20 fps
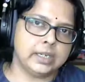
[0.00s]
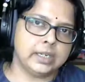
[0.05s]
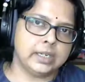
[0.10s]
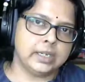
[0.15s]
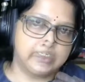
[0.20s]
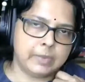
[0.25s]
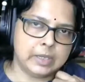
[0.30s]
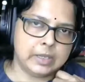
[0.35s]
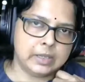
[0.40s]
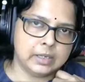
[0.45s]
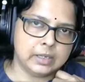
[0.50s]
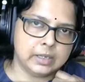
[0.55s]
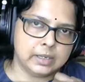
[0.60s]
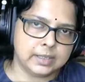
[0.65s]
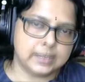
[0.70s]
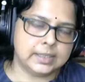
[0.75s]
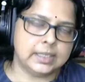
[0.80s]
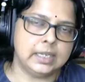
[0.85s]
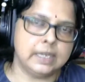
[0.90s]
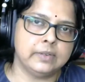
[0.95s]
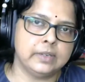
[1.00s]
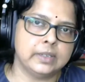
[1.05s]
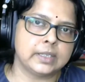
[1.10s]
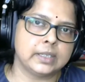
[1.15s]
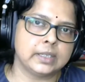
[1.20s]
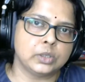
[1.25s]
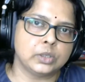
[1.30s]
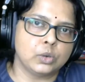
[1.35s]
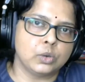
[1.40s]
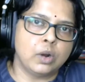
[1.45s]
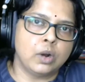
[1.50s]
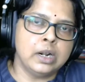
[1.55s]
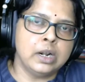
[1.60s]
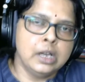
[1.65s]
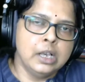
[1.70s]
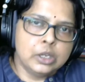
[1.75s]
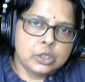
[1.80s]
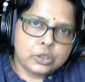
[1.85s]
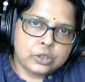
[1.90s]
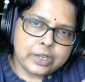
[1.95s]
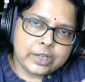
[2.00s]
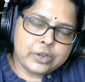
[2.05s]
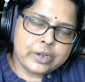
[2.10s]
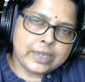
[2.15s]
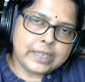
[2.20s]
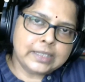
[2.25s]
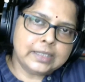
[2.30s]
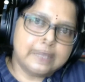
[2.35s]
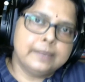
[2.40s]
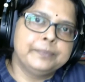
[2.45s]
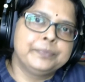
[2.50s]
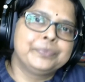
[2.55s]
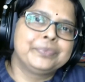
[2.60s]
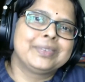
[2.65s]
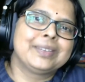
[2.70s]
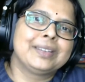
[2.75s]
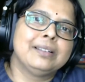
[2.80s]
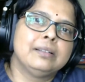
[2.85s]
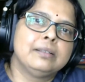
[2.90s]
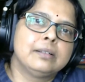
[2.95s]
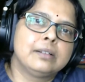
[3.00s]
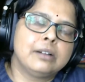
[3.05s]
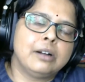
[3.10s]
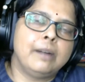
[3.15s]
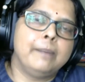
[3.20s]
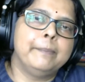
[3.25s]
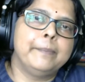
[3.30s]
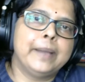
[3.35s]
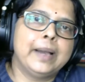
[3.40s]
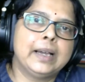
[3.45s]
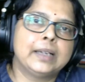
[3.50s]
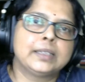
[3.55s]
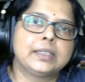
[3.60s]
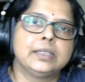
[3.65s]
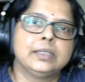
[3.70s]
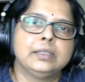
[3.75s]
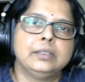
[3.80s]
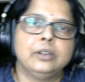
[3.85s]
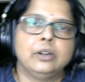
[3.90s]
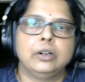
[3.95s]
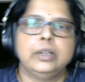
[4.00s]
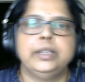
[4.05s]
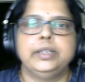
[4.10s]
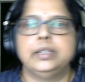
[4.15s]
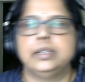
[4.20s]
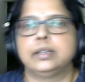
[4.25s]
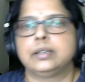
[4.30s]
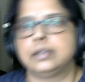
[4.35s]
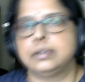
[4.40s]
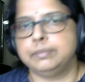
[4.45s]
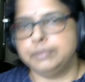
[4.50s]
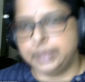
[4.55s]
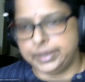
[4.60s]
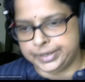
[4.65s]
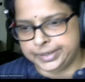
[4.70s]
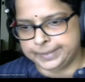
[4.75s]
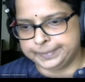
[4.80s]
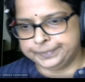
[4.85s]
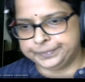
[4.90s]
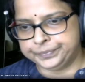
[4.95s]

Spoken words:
maybe the receivers, and so on, so that you get a compact nonlinear medium.